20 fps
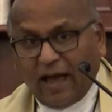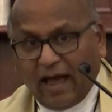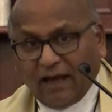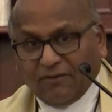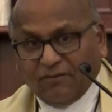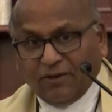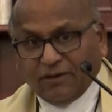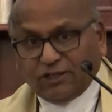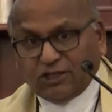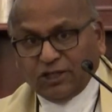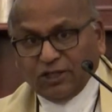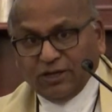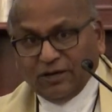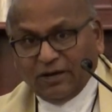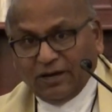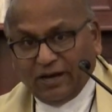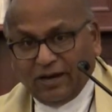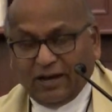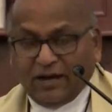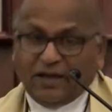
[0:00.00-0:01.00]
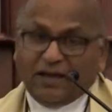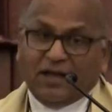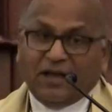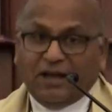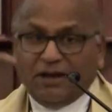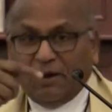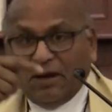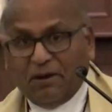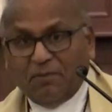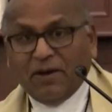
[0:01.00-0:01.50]
language,
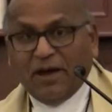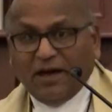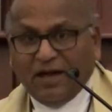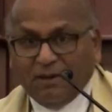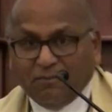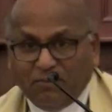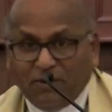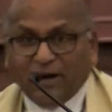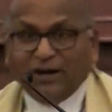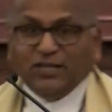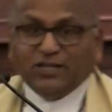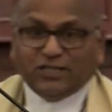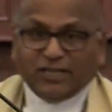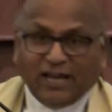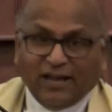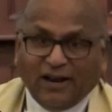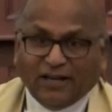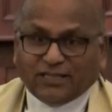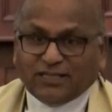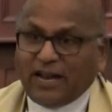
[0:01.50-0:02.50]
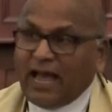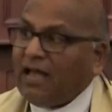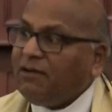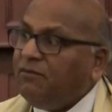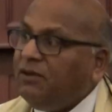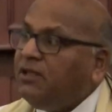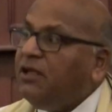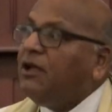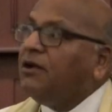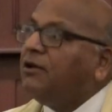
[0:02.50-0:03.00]
British English
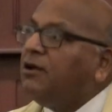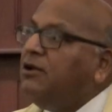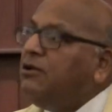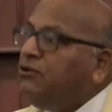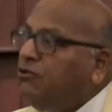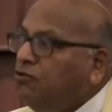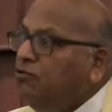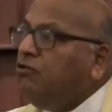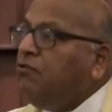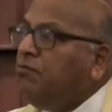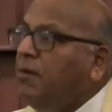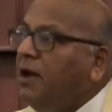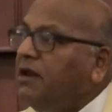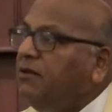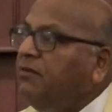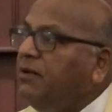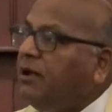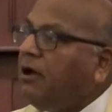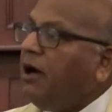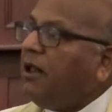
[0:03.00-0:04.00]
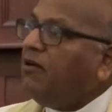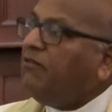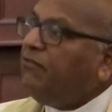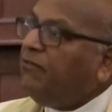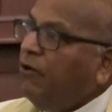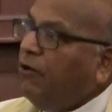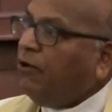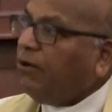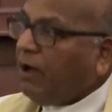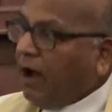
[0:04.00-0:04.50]
language, cantonment. We call it
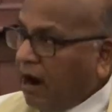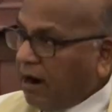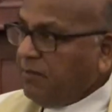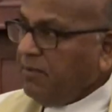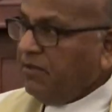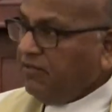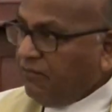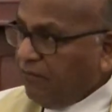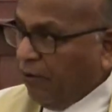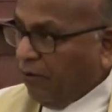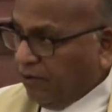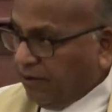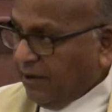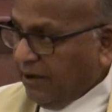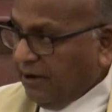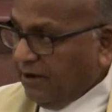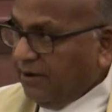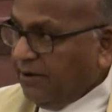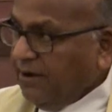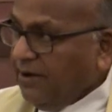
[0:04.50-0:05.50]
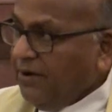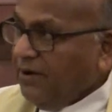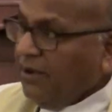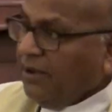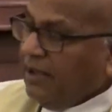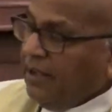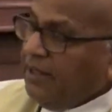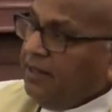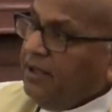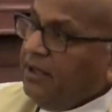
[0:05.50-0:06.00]
fort, army fort.
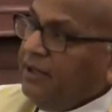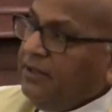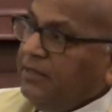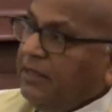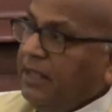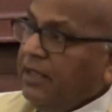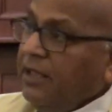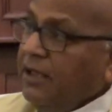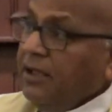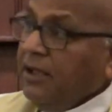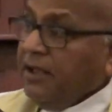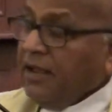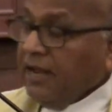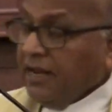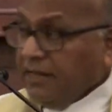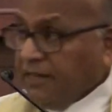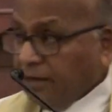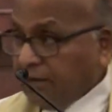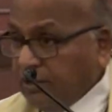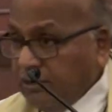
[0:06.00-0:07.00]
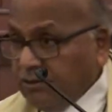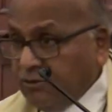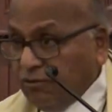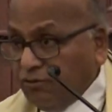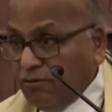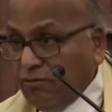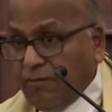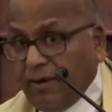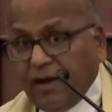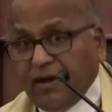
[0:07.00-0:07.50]
In the
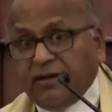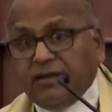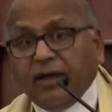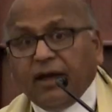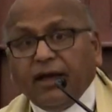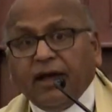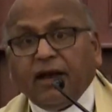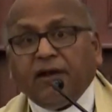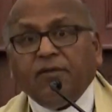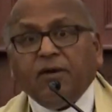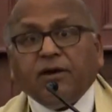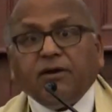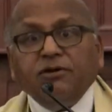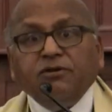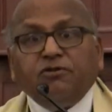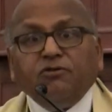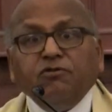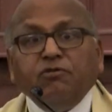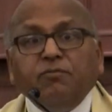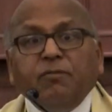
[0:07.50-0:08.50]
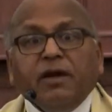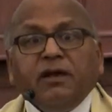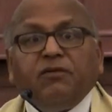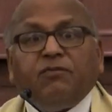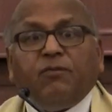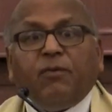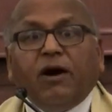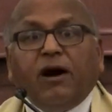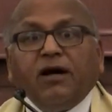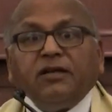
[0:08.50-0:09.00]
cantonment, the head of the
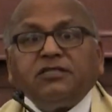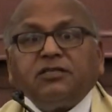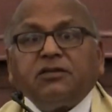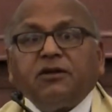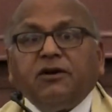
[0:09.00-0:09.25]
cantonment was